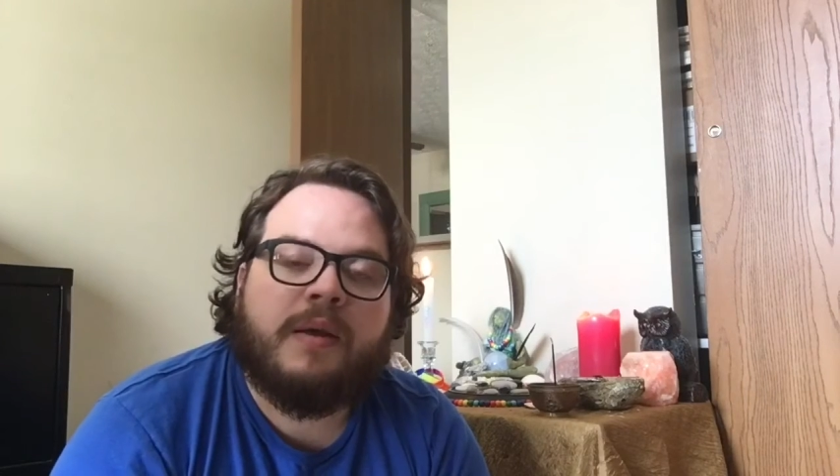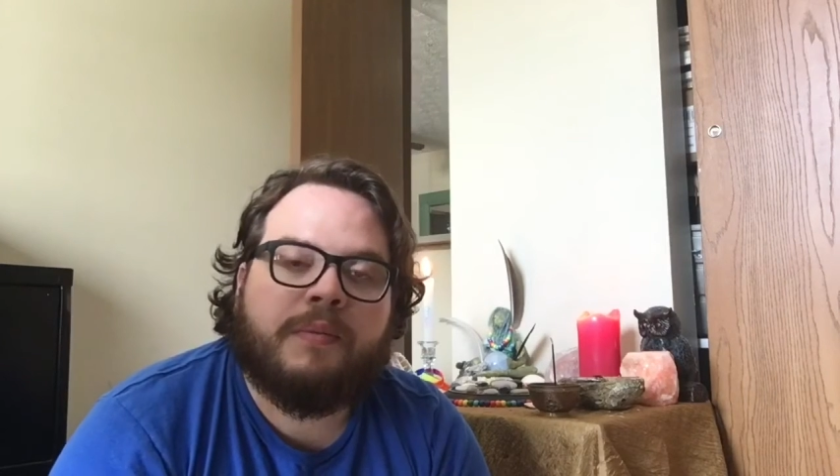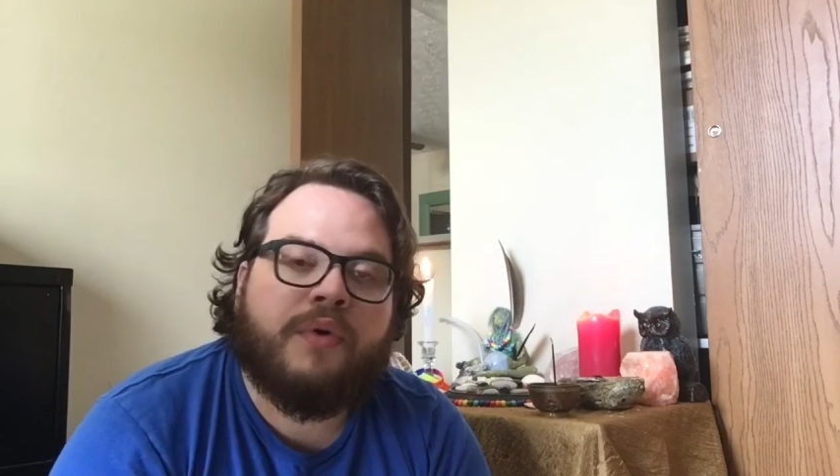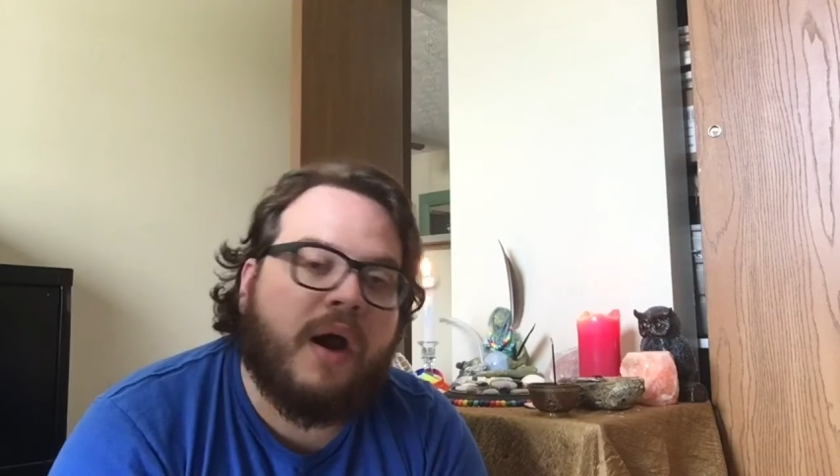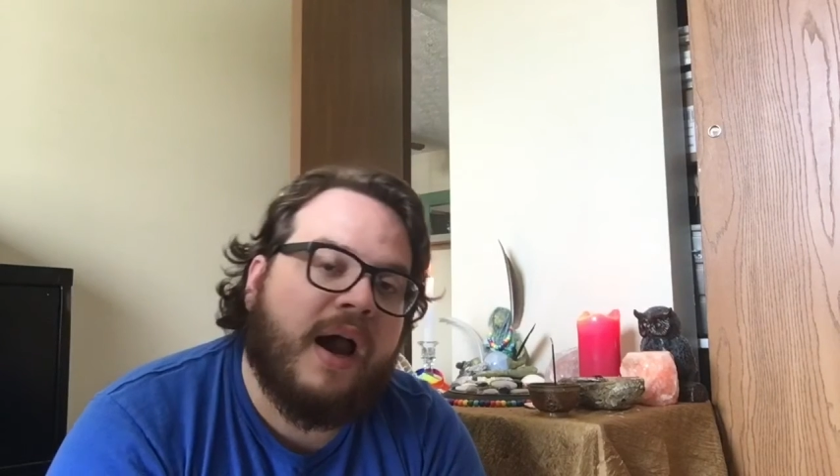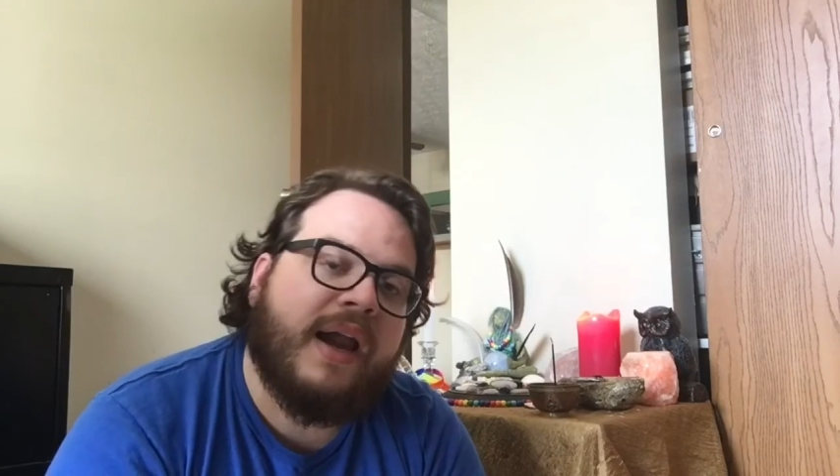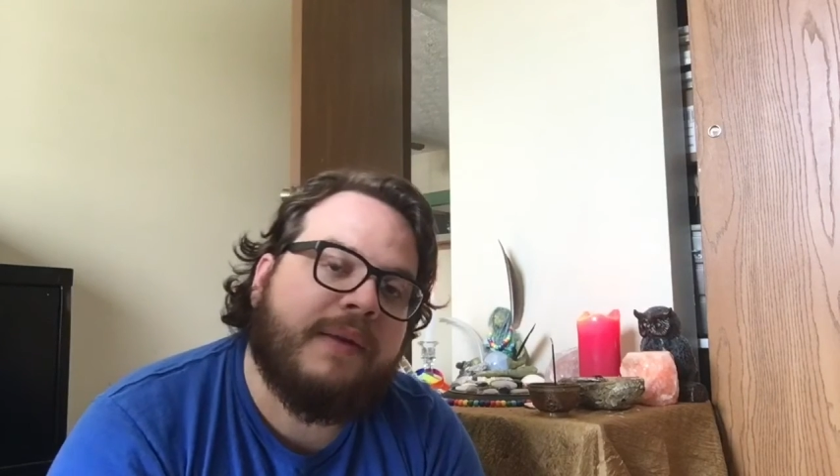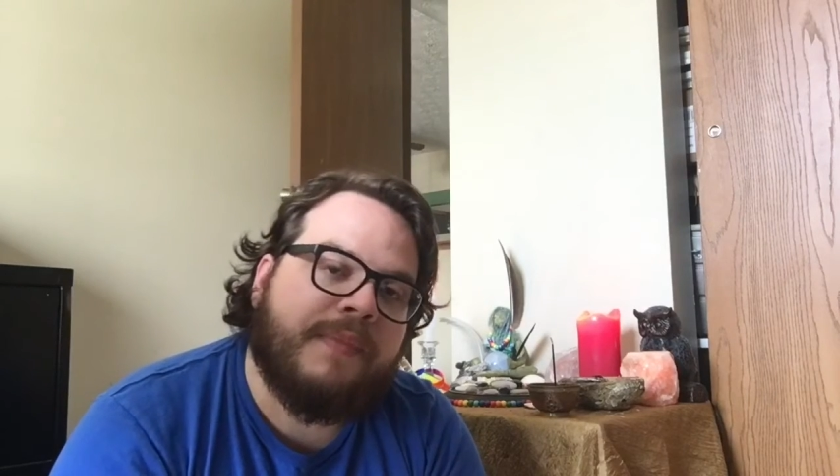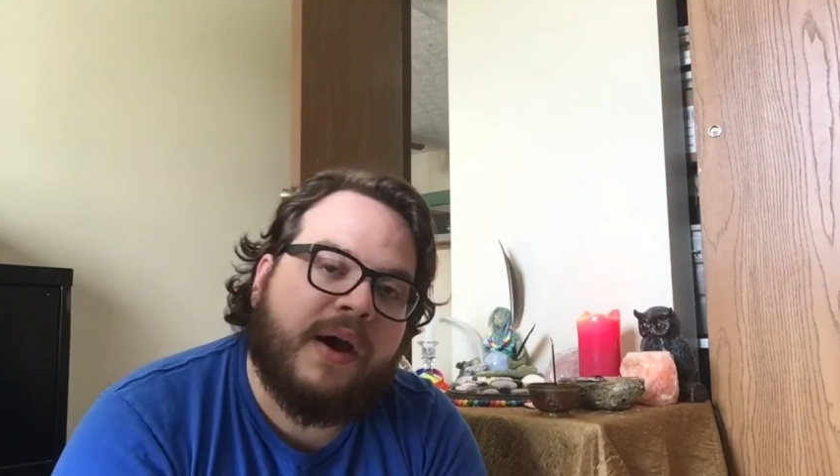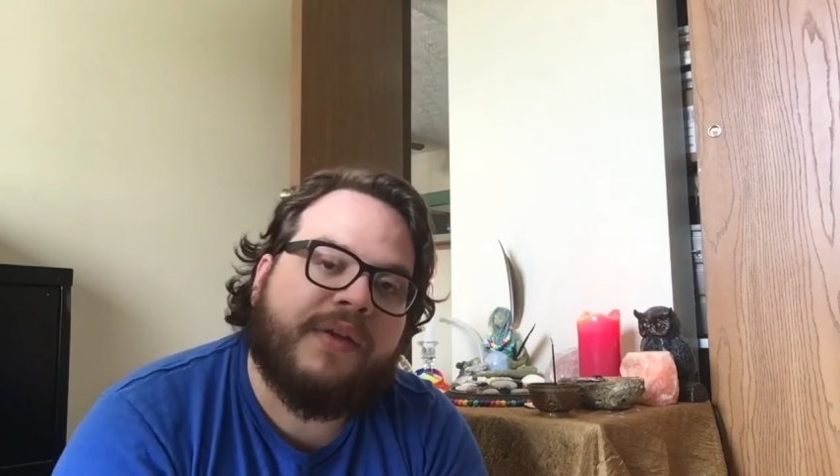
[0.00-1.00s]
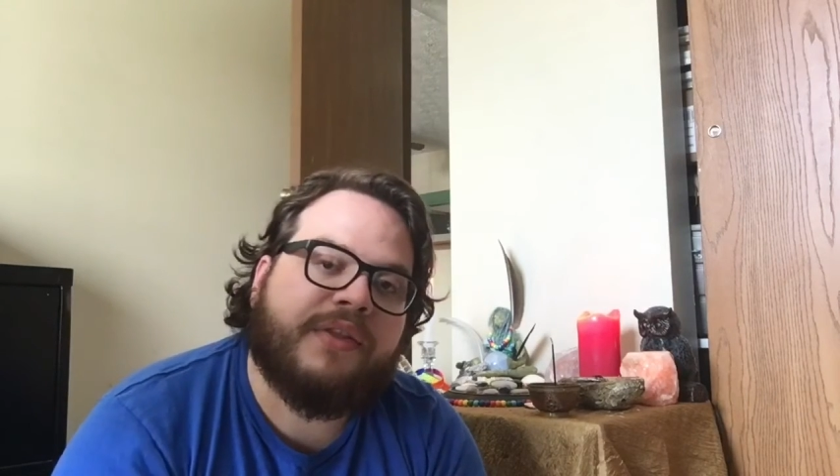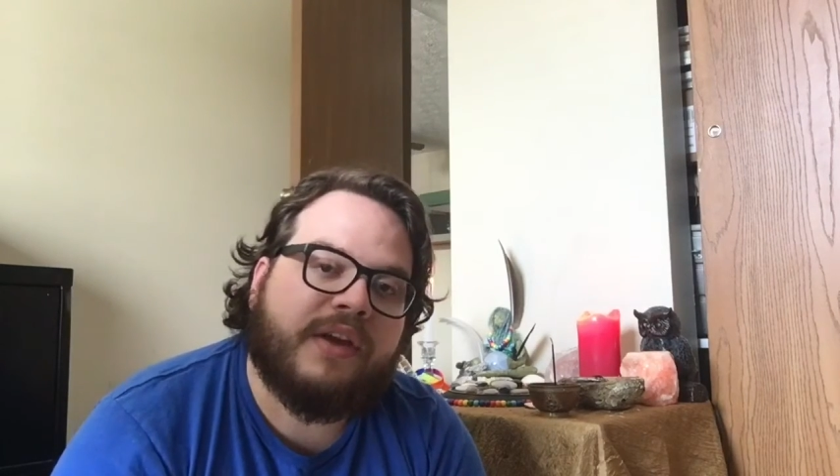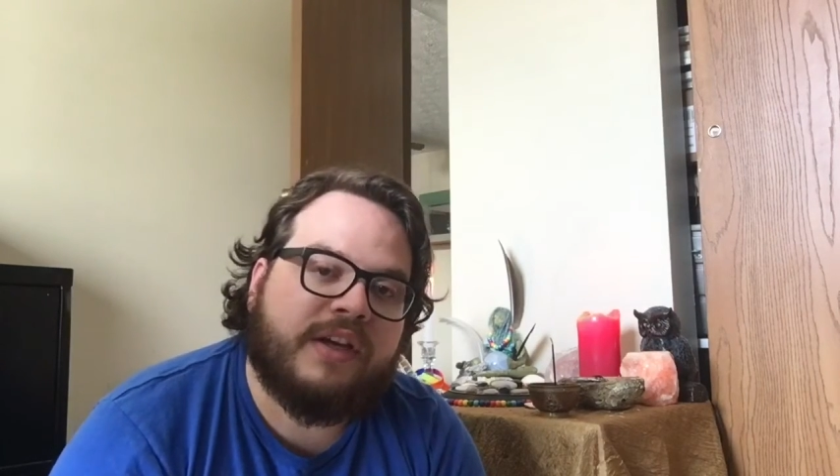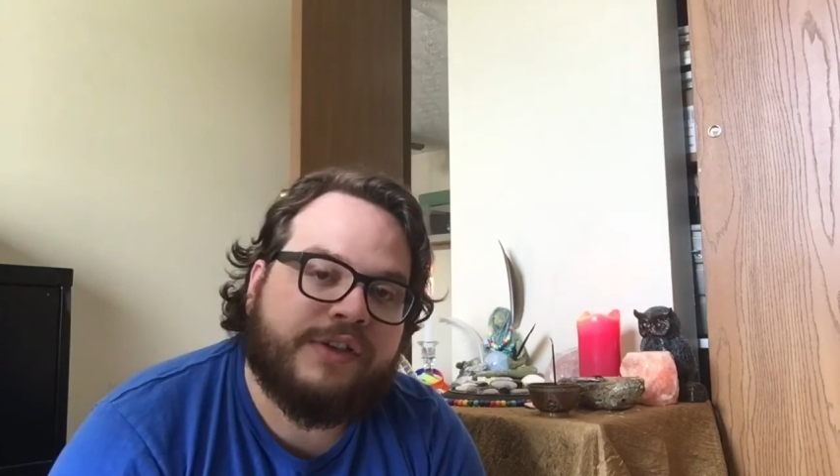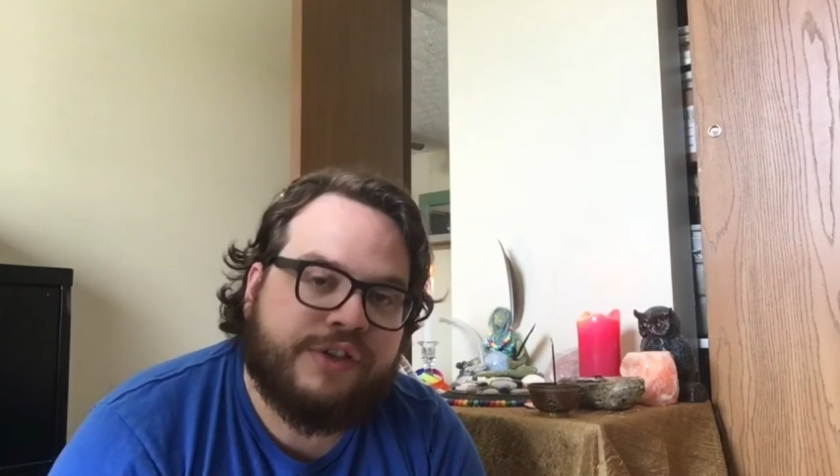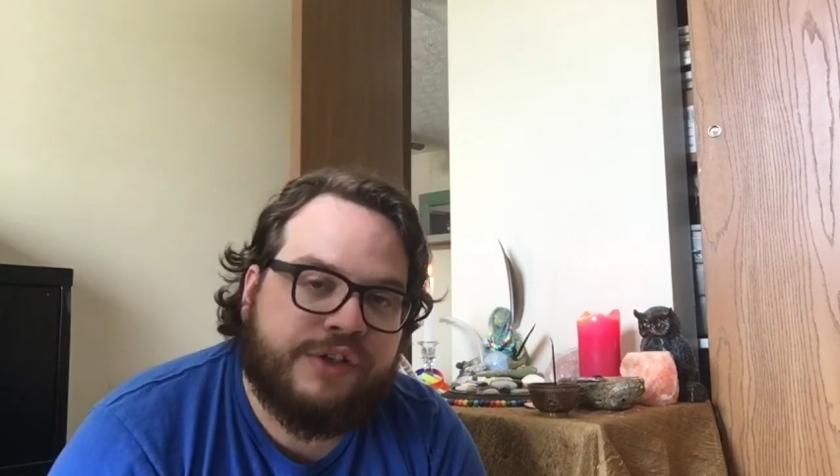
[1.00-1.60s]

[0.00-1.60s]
Pride Month is